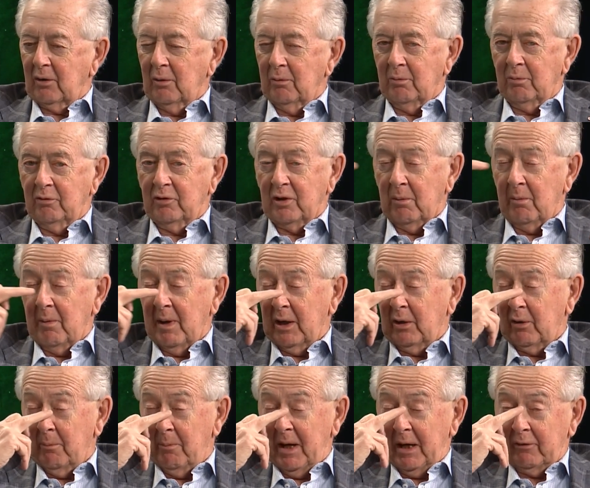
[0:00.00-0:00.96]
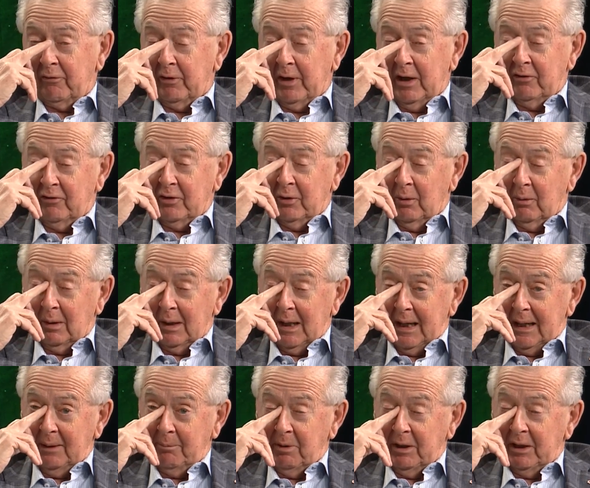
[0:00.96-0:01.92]
some of my Quebec friends don't
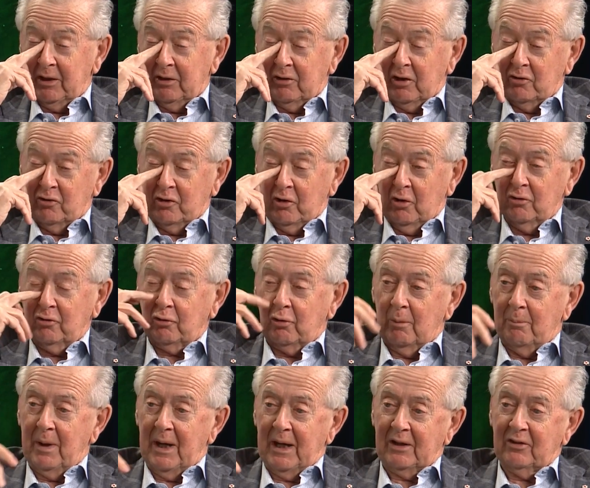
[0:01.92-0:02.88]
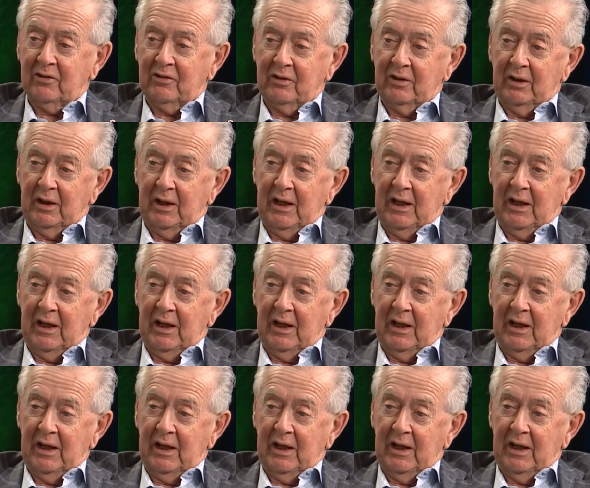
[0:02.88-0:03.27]
like because it shows Quebec's